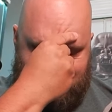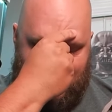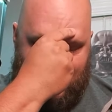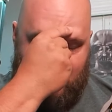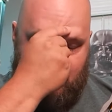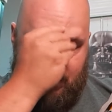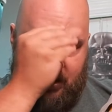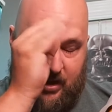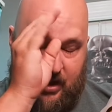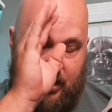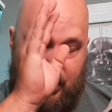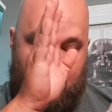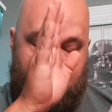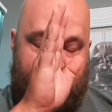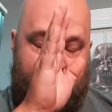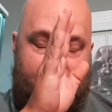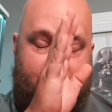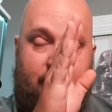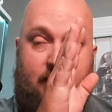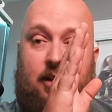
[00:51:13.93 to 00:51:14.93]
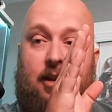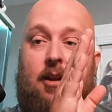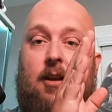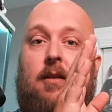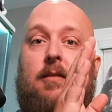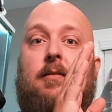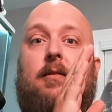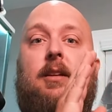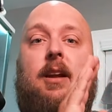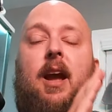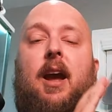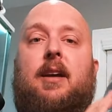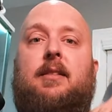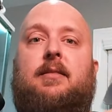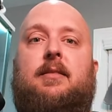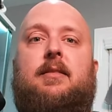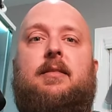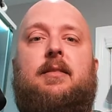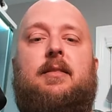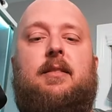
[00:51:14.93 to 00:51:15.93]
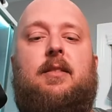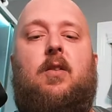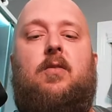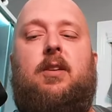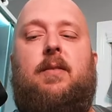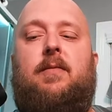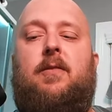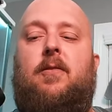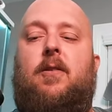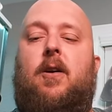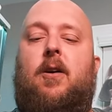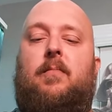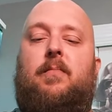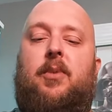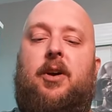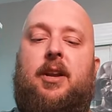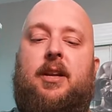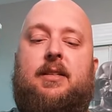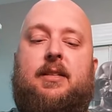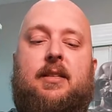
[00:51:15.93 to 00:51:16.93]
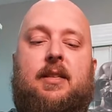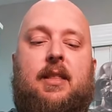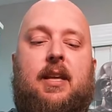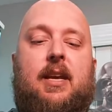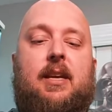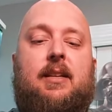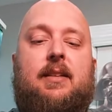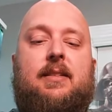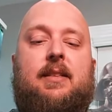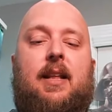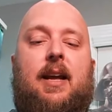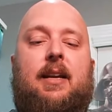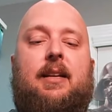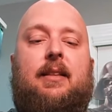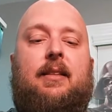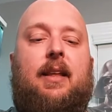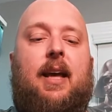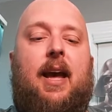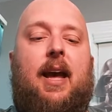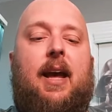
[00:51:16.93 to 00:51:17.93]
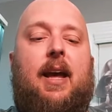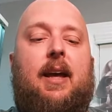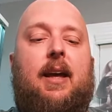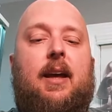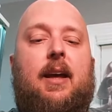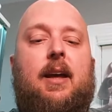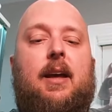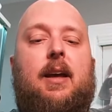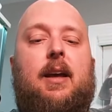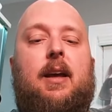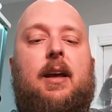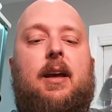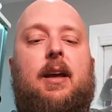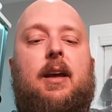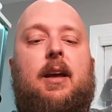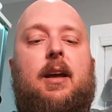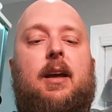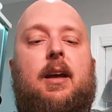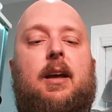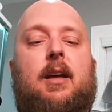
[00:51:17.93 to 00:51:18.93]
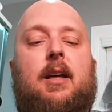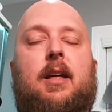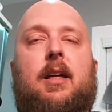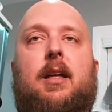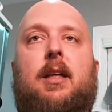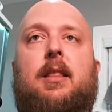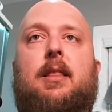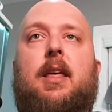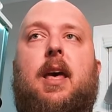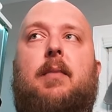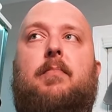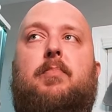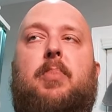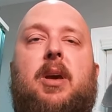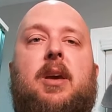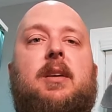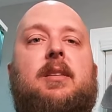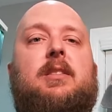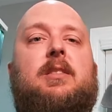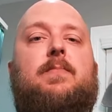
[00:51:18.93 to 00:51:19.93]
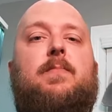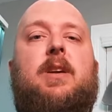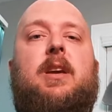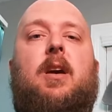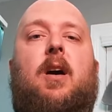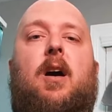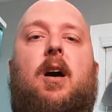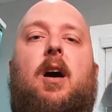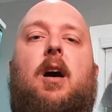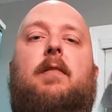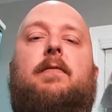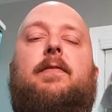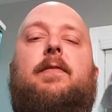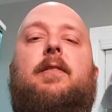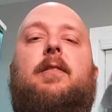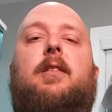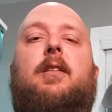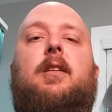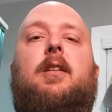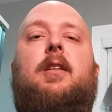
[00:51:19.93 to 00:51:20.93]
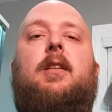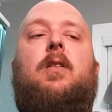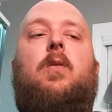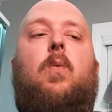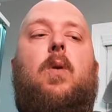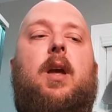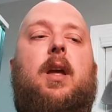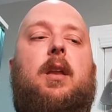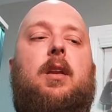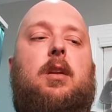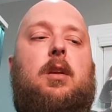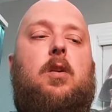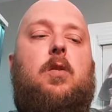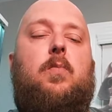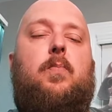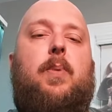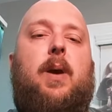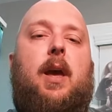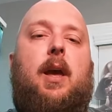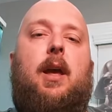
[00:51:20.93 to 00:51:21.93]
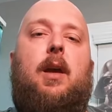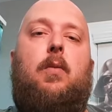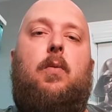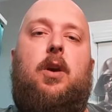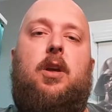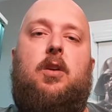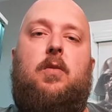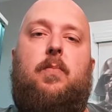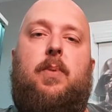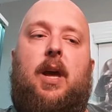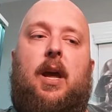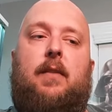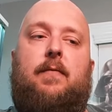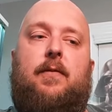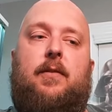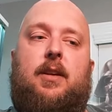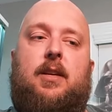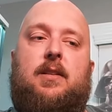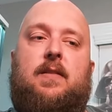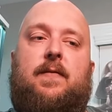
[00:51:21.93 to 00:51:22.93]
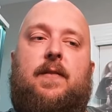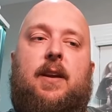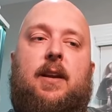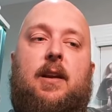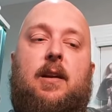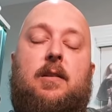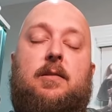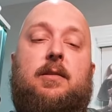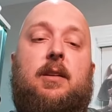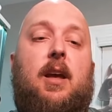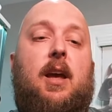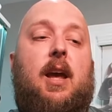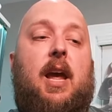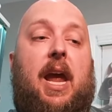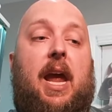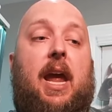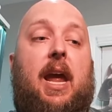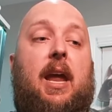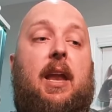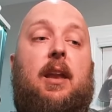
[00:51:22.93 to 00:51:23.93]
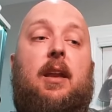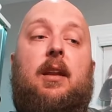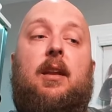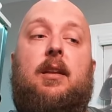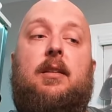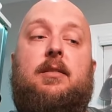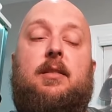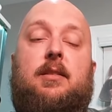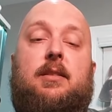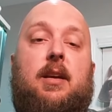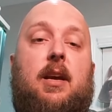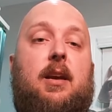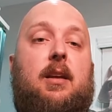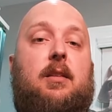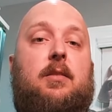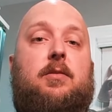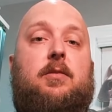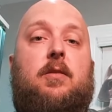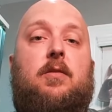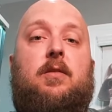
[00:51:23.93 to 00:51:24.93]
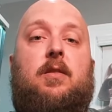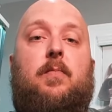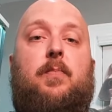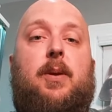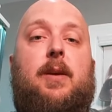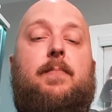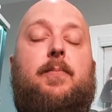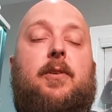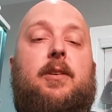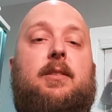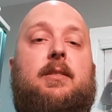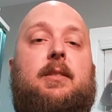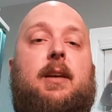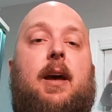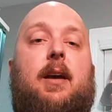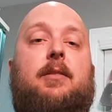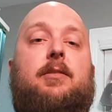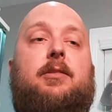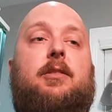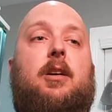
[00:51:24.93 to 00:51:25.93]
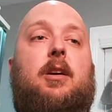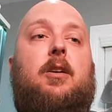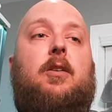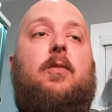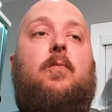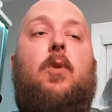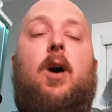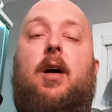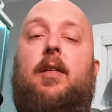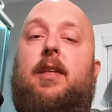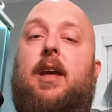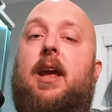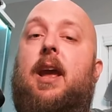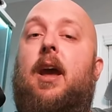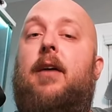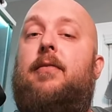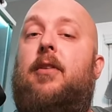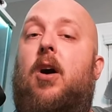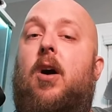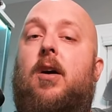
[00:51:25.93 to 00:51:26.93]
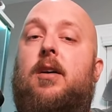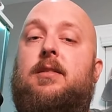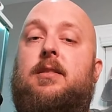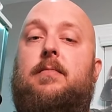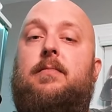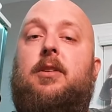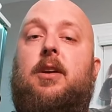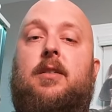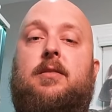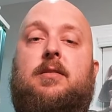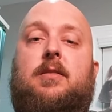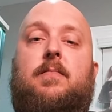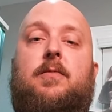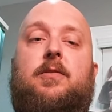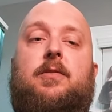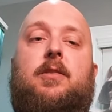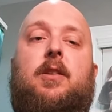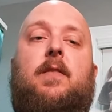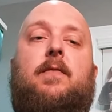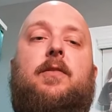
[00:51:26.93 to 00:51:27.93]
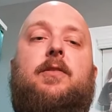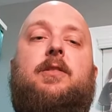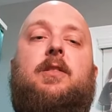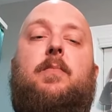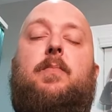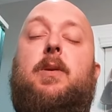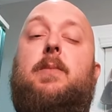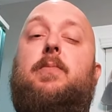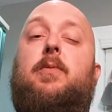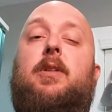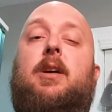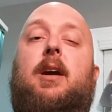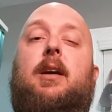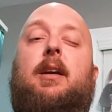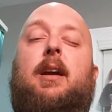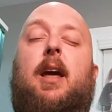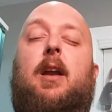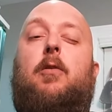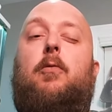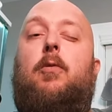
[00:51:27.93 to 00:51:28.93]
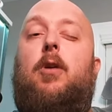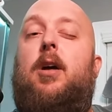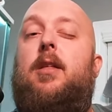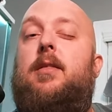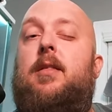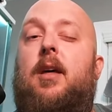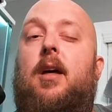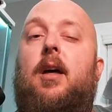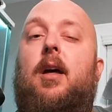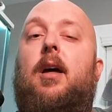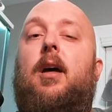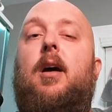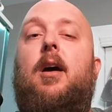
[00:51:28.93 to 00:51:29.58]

really love the figure, guys. Don't get me wrong, but it's things like that that piss me off when you pay what you pay for these figures. And to tell you the truth, the people at Sideshow, while they have awesome customer service, the people that kind of run the